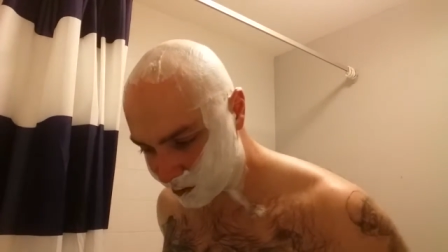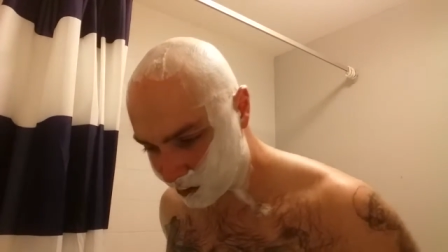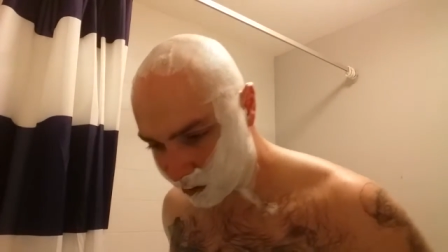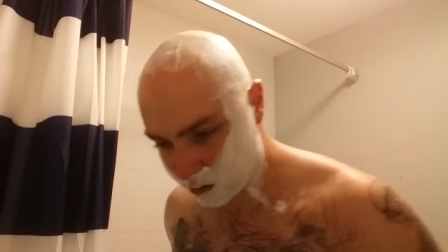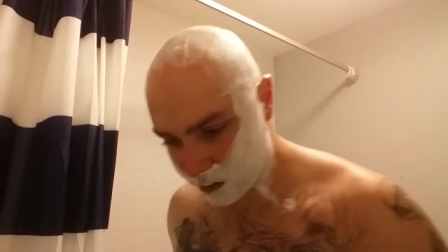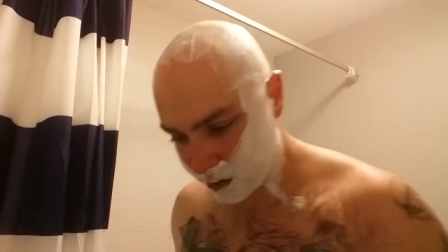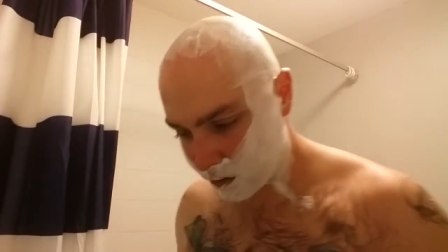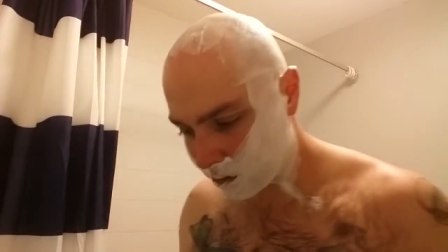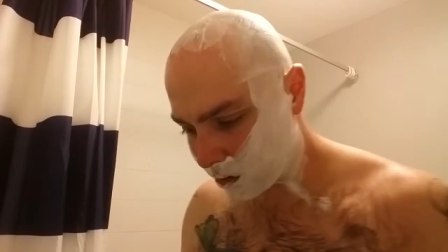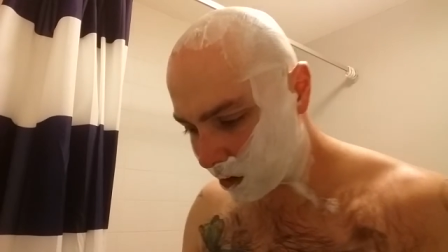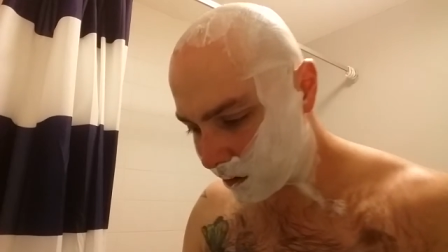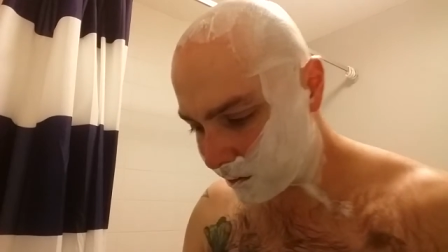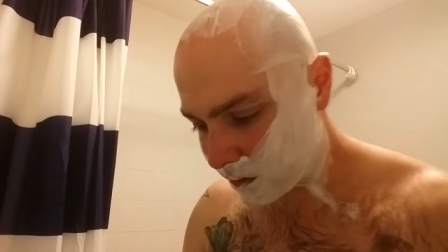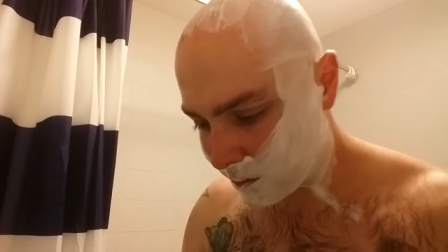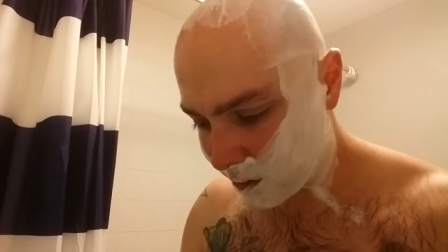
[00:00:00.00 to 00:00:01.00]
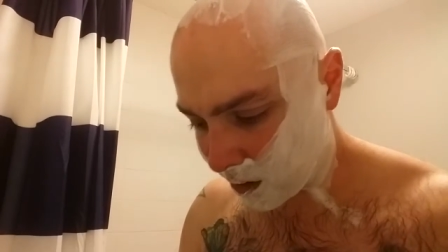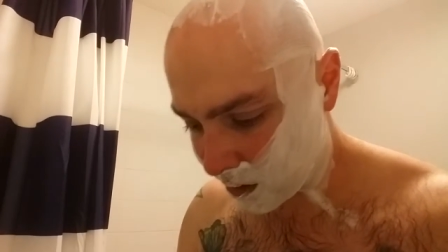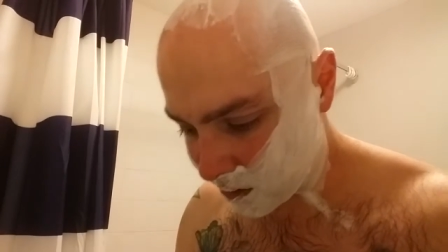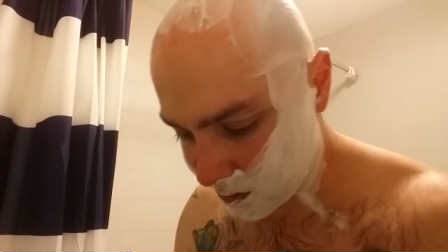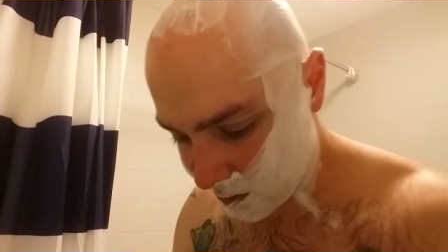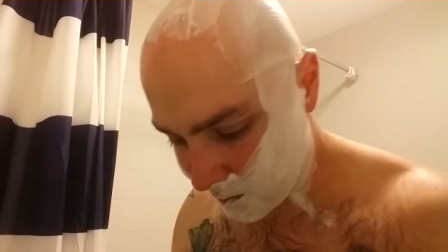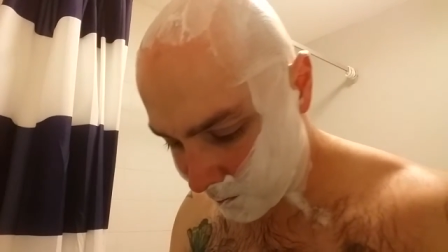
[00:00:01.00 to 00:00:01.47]
sliding all over the
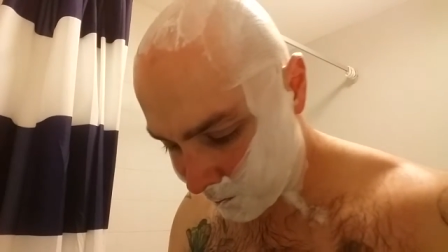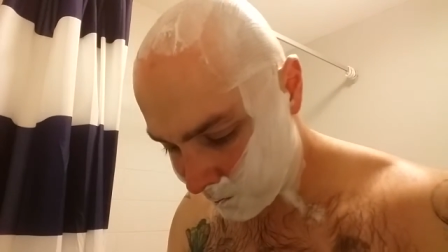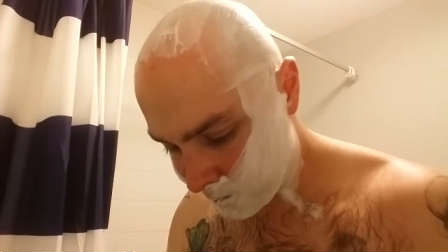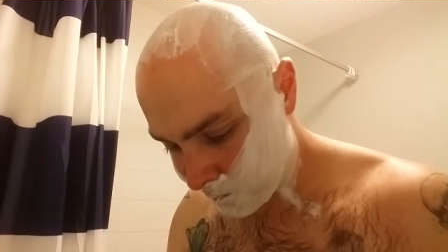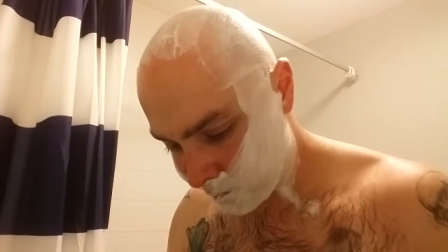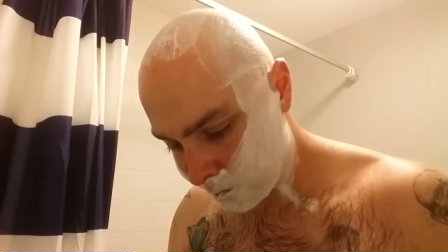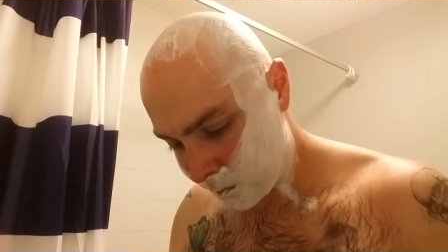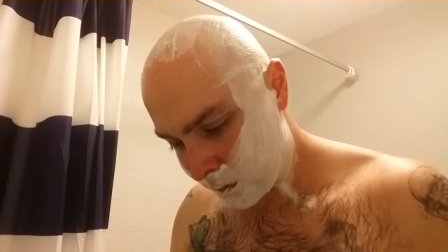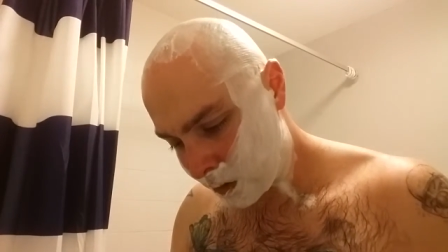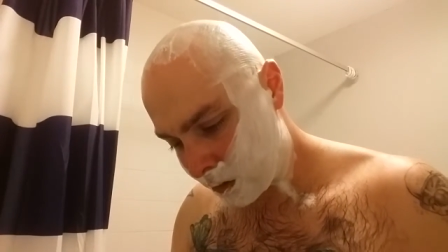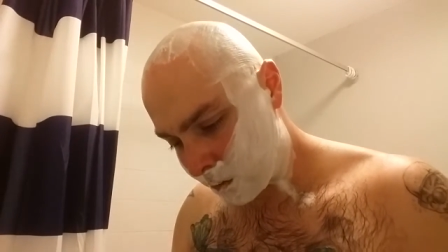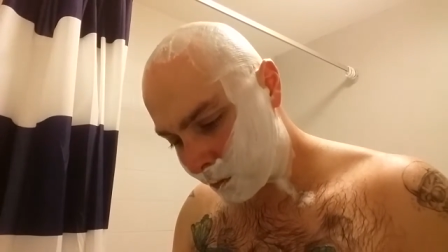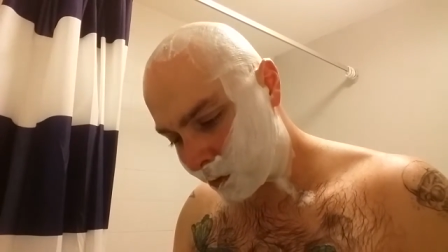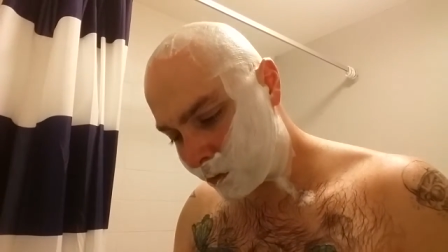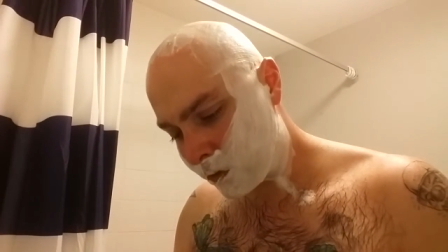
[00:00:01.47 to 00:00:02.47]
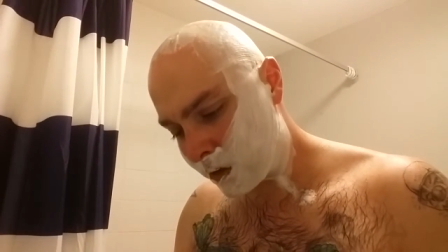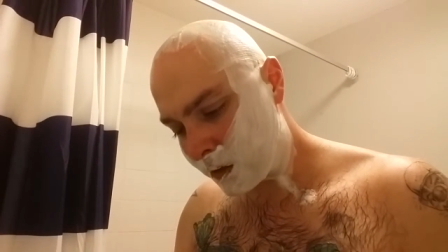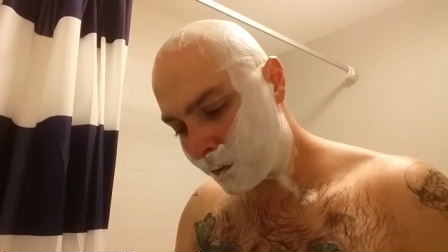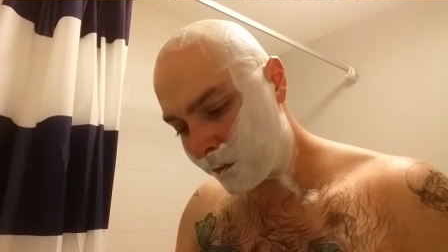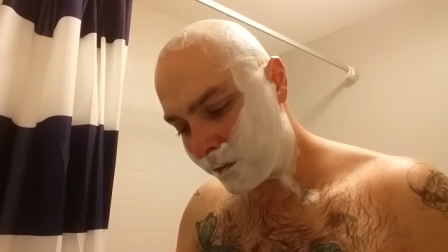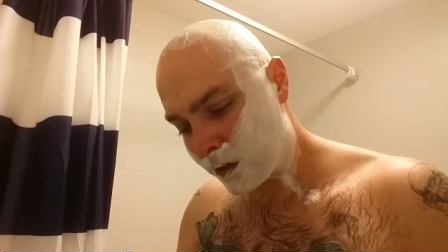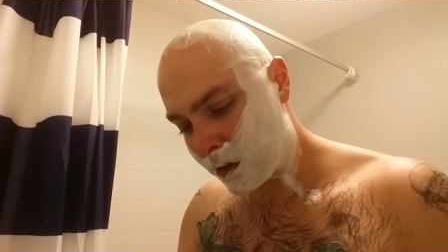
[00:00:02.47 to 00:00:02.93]
place. I'm
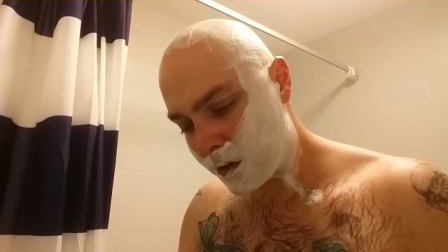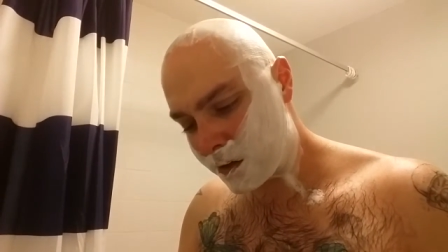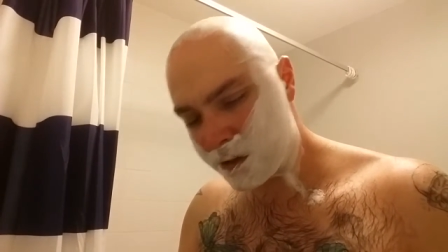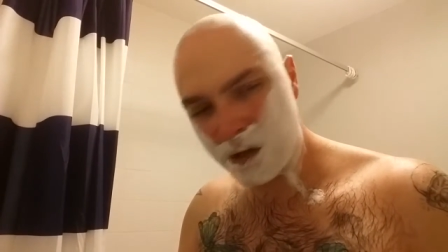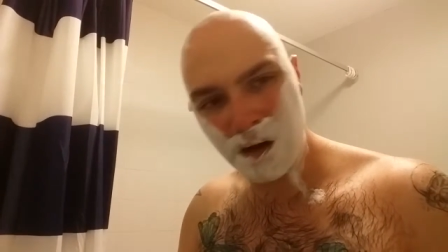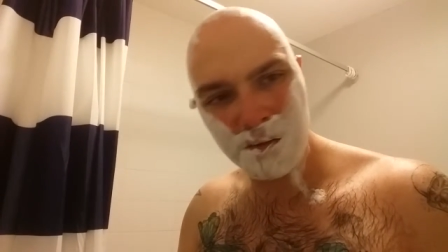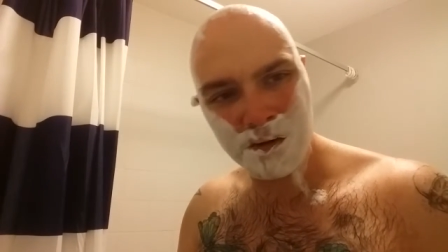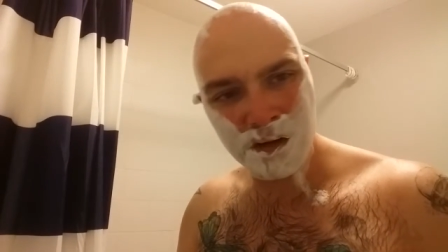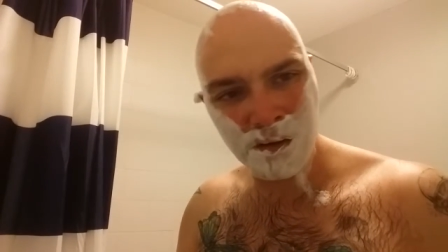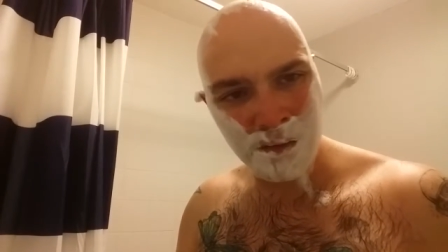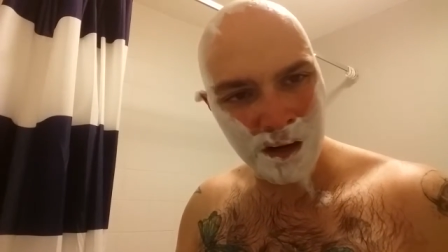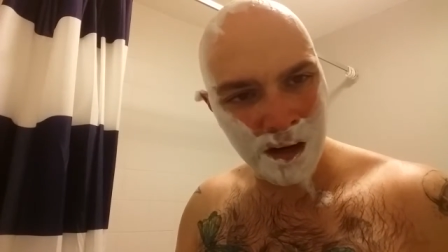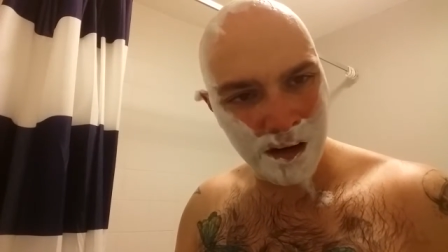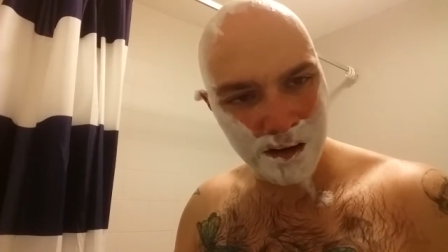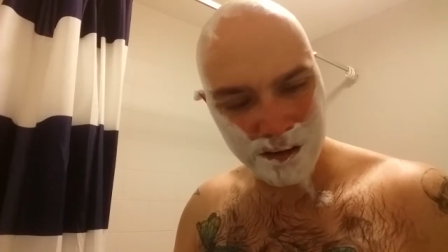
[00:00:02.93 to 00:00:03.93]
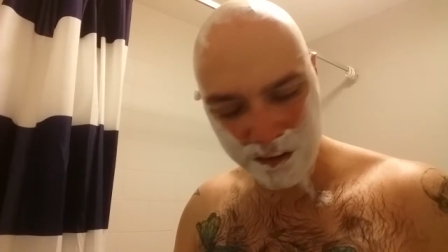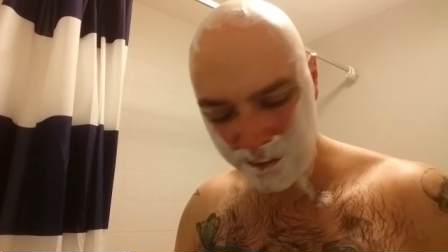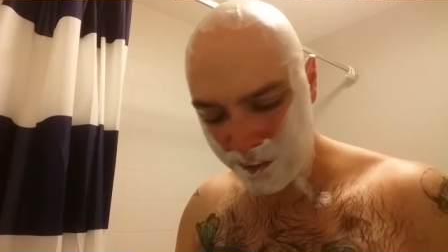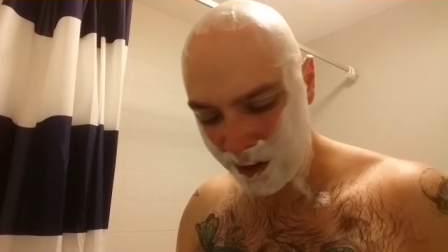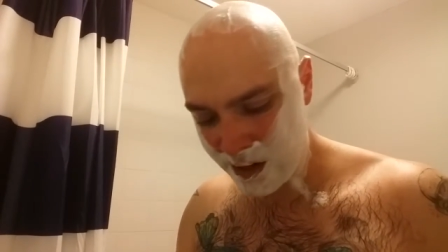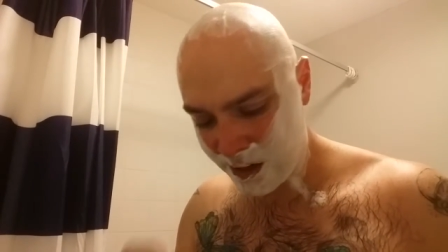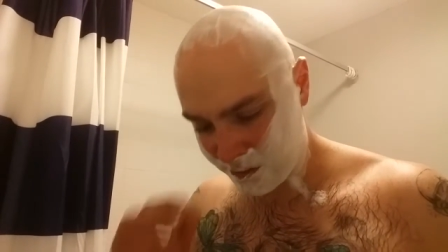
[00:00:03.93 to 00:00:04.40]
struggling with a load of soaps at the minute because I've been